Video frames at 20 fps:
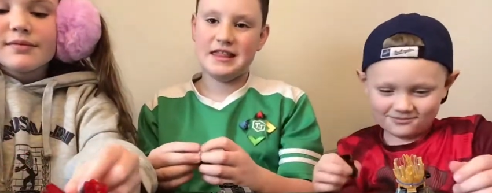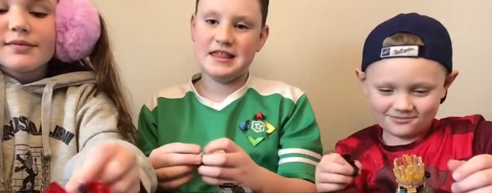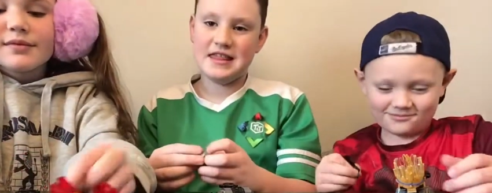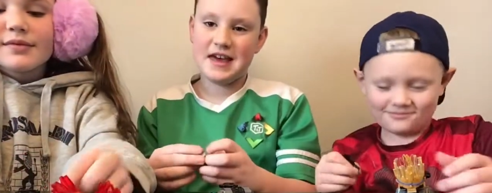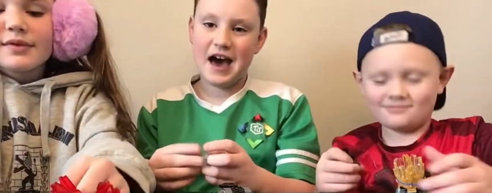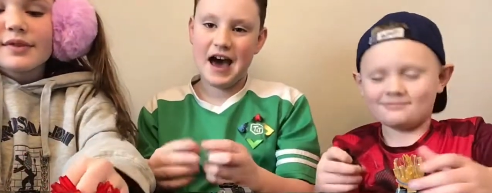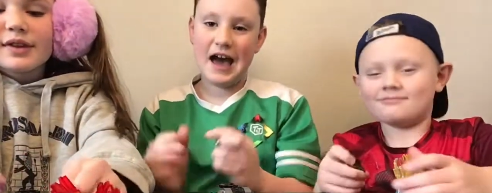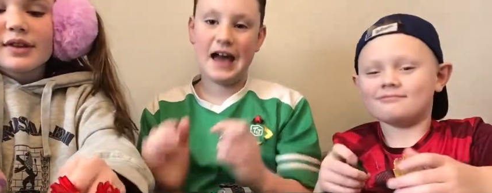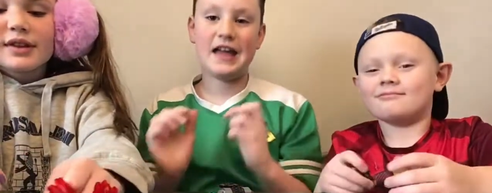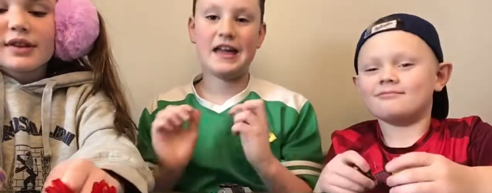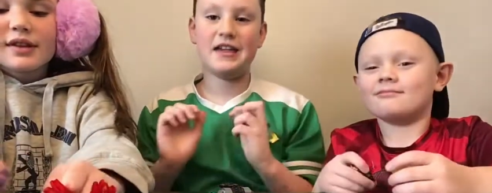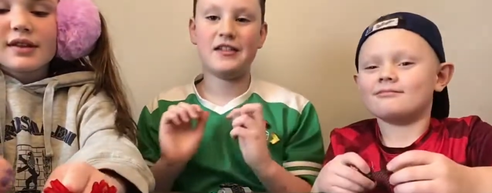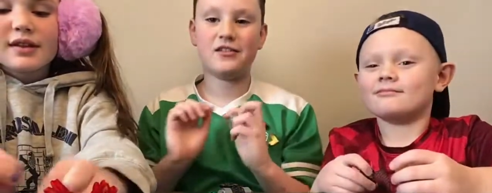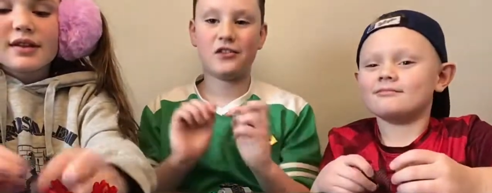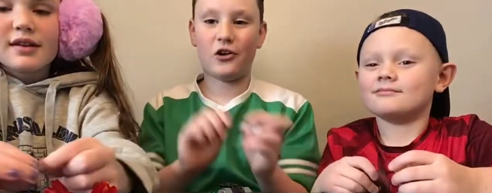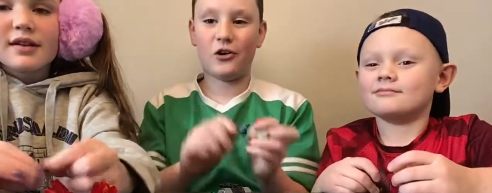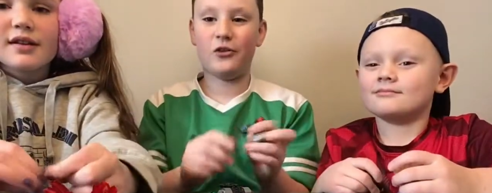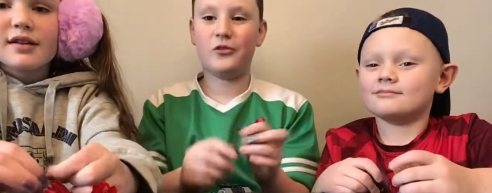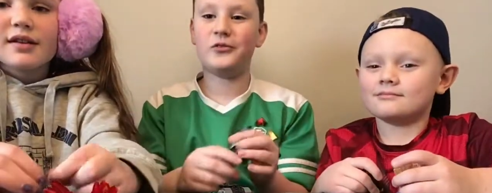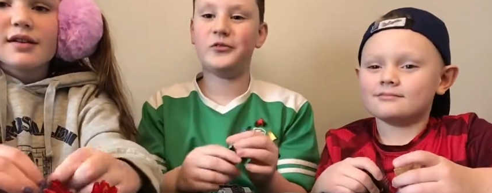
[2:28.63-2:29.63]
Speaker 1: That is
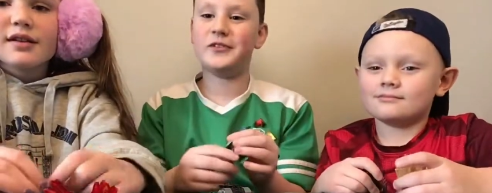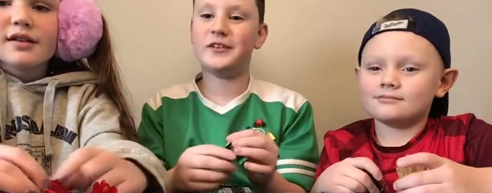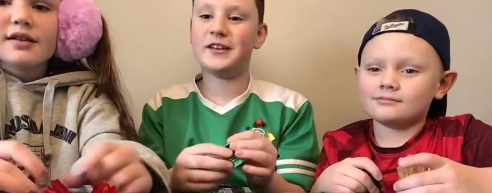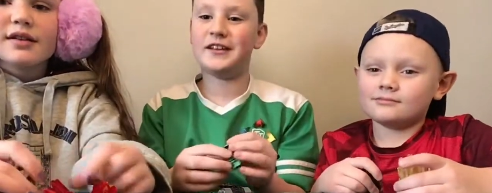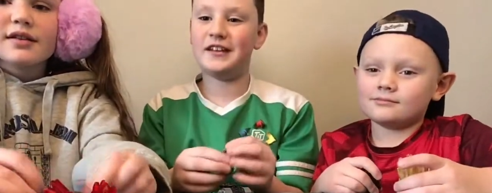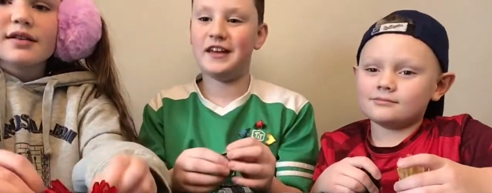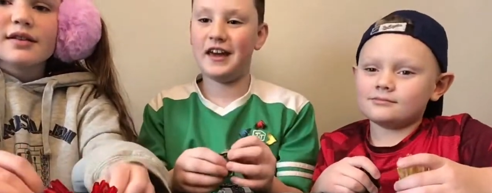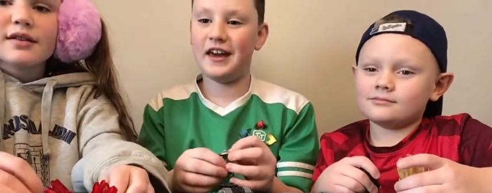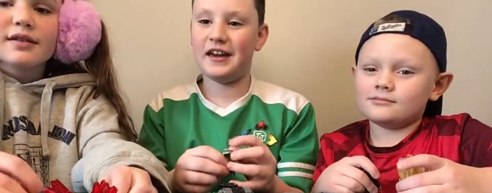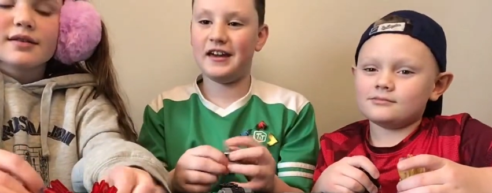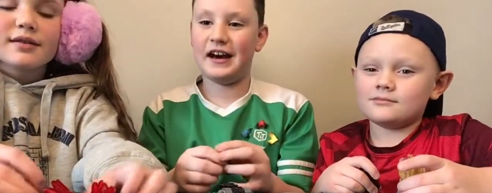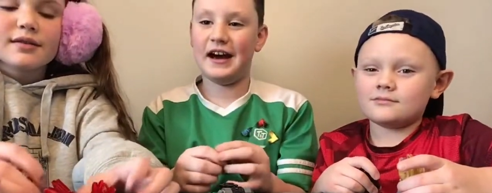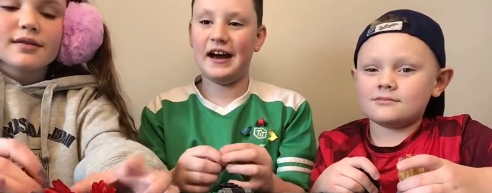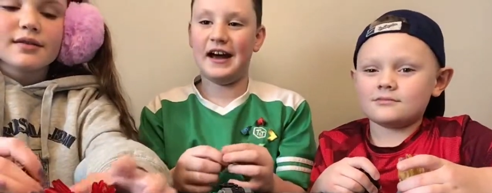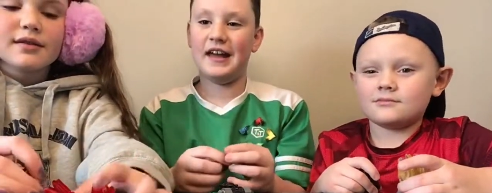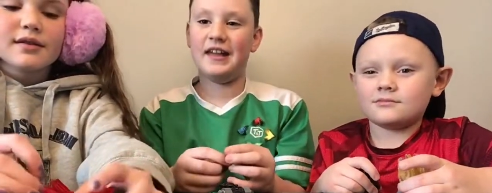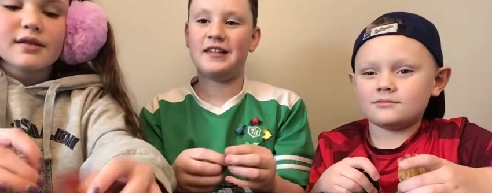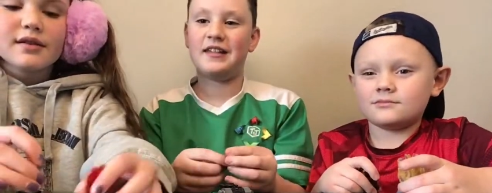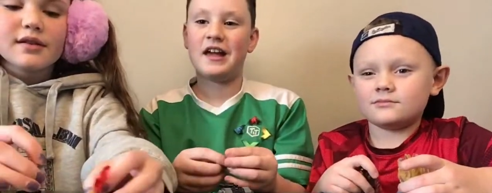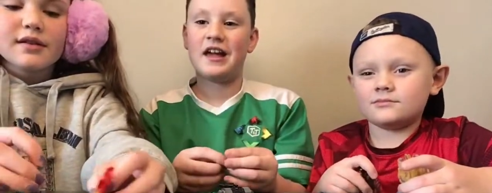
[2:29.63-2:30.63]
all for today,
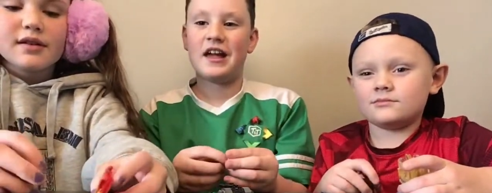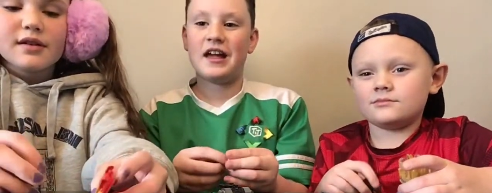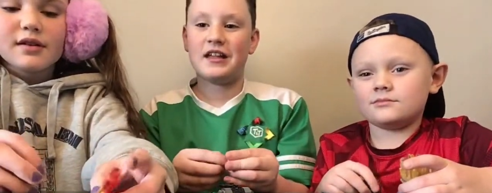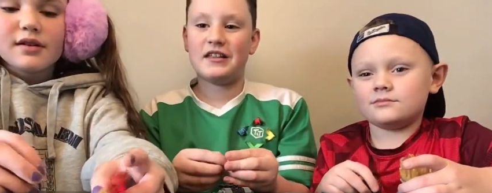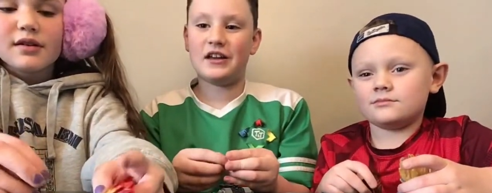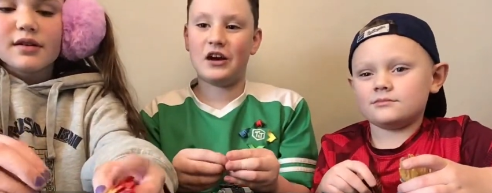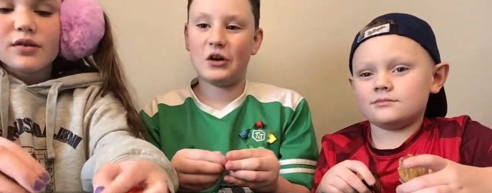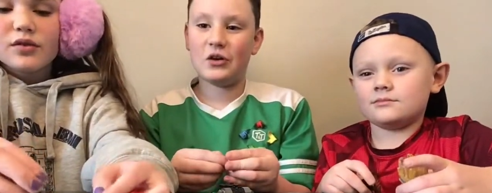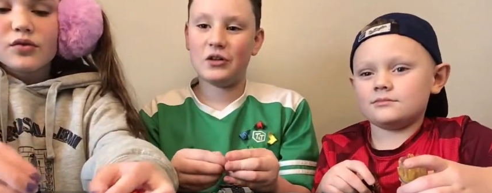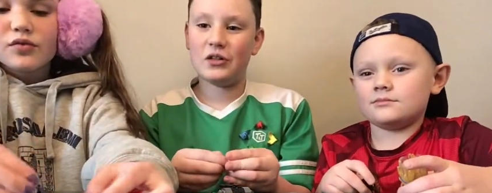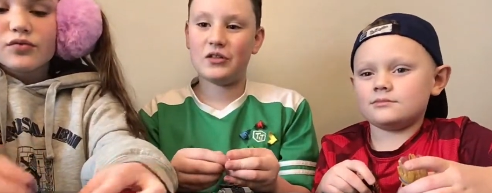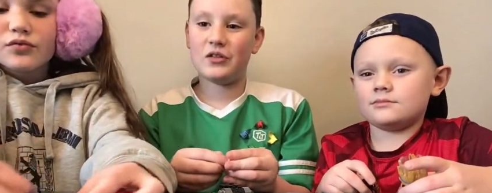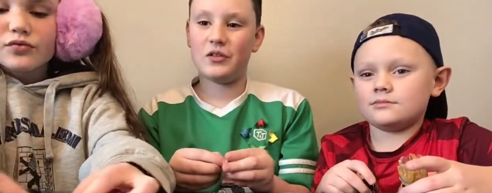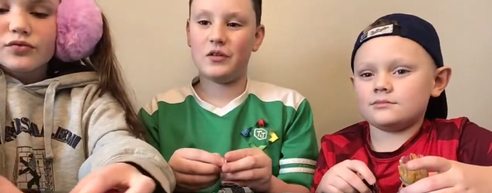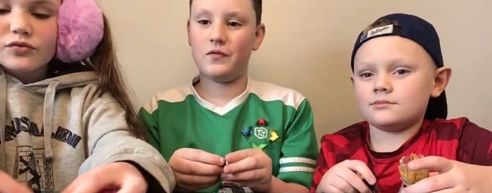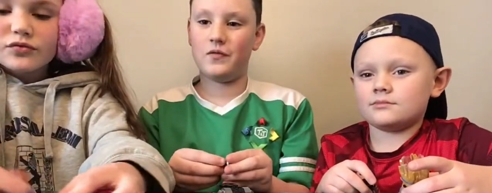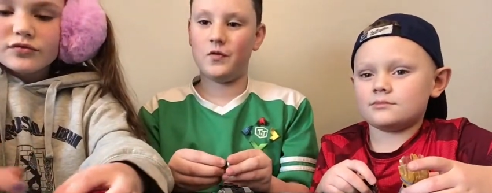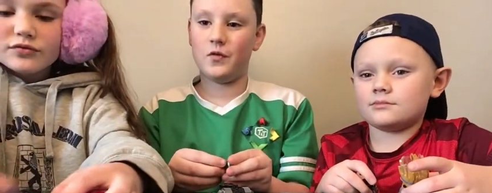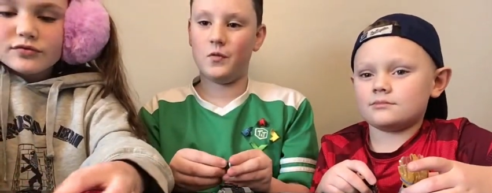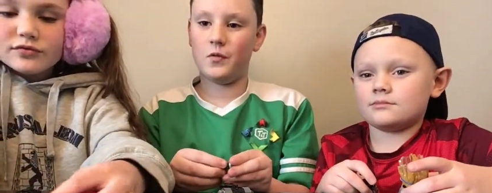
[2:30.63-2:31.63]
guys tell us
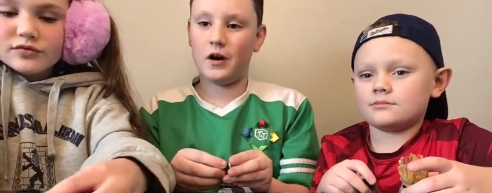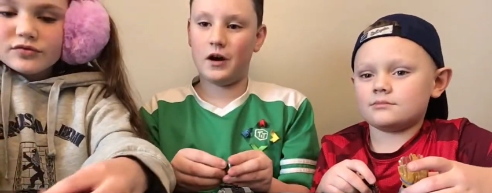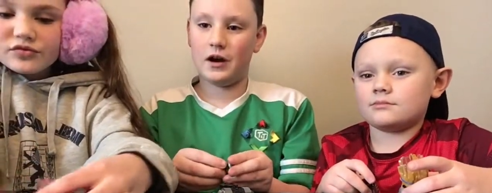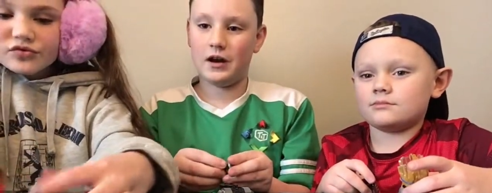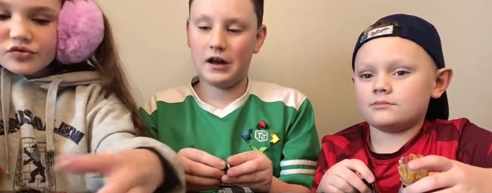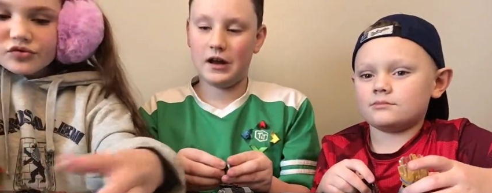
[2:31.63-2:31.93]
if you want